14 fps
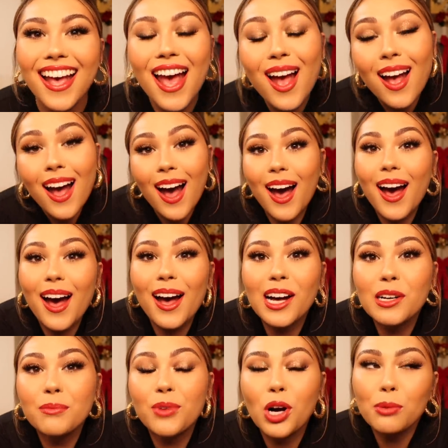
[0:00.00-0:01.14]

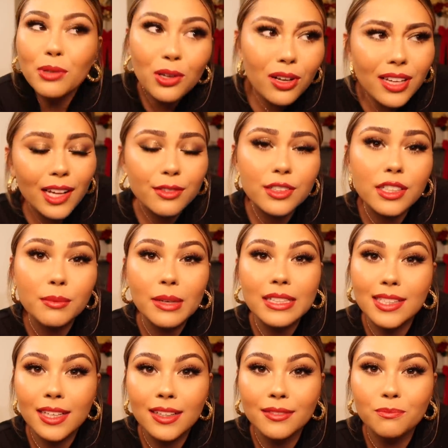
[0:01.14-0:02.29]
Hope you all have an
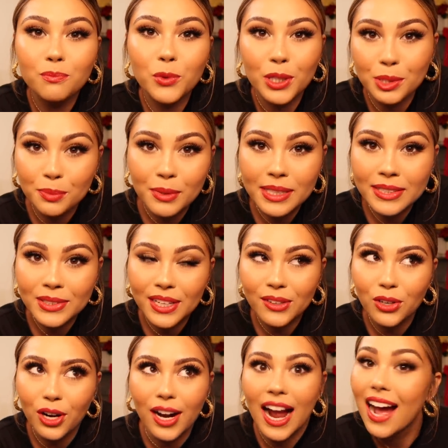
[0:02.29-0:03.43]
amazing Christmas and
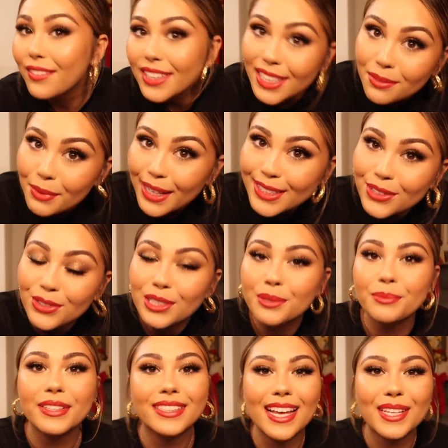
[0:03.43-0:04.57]
are having an amazing
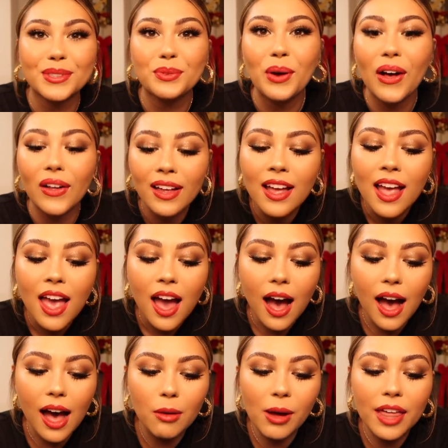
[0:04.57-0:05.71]
Christmas as well.
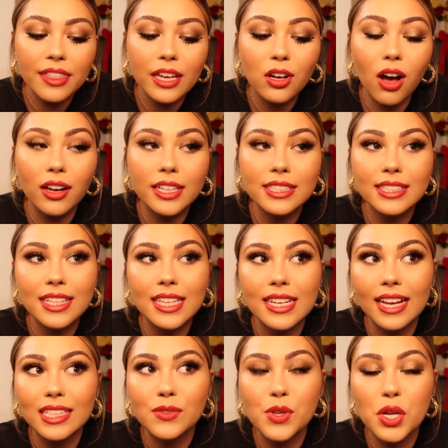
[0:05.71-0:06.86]
I think honestly the
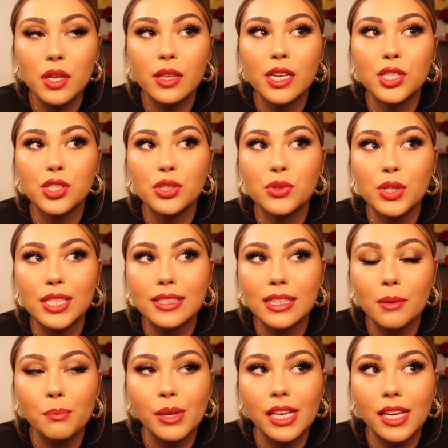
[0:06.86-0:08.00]
next video that I do is
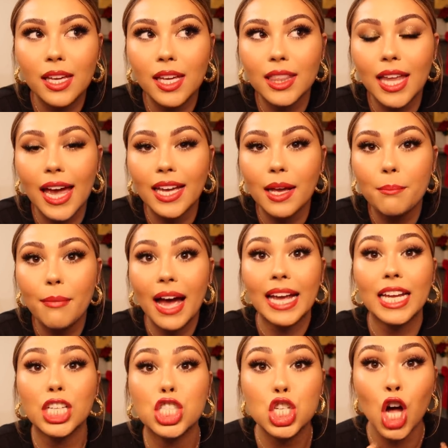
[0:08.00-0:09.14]
gonna be like
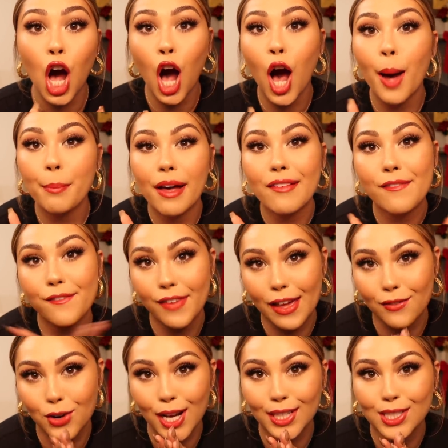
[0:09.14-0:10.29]
my top
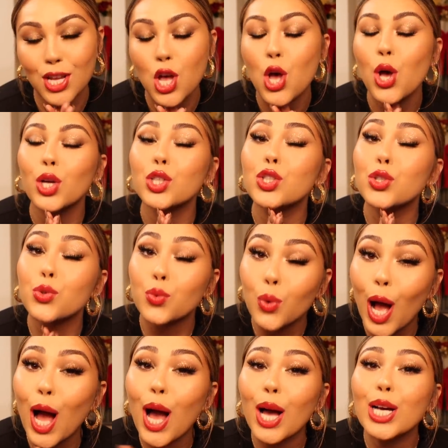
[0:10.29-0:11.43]
favorite
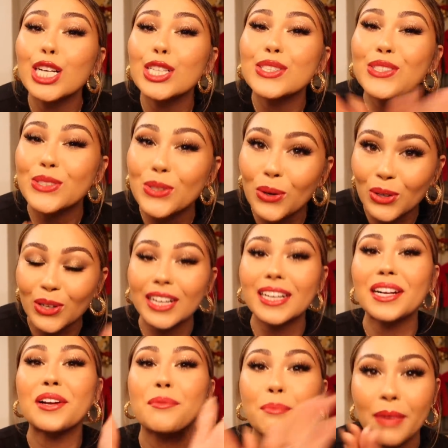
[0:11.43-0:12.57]

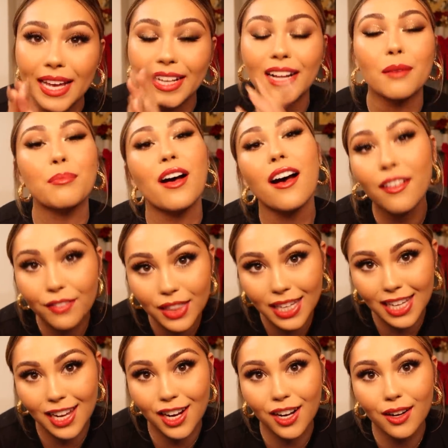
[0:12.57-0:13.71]
drugstore makeup of the
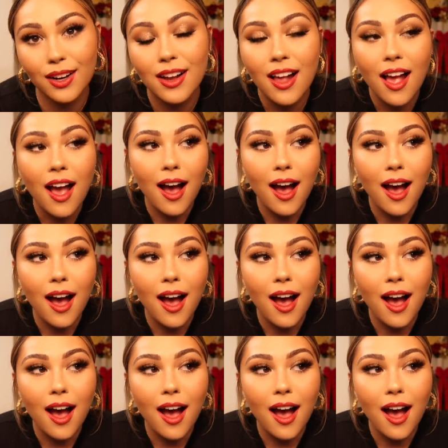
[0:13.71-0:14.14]
year.